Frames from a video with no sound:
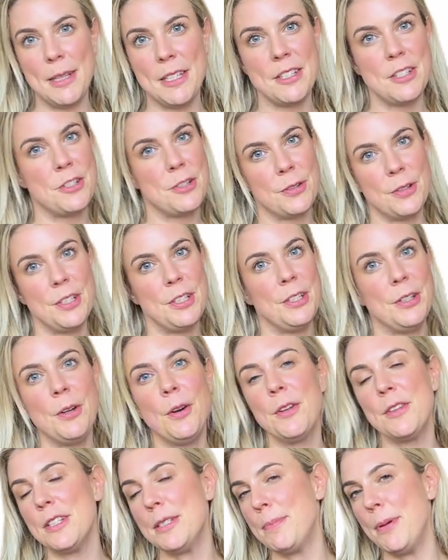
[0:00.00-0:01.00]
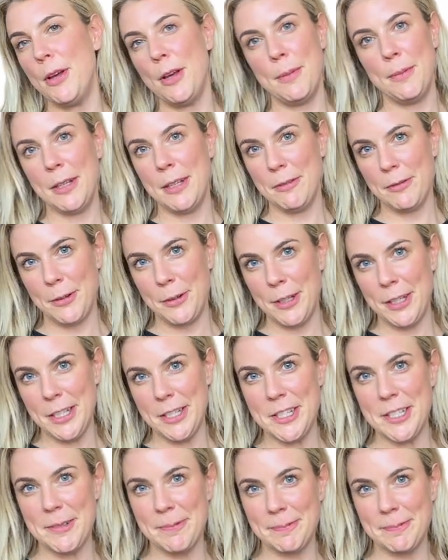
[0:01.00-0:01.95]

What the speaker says: to join you on this permanent voyage.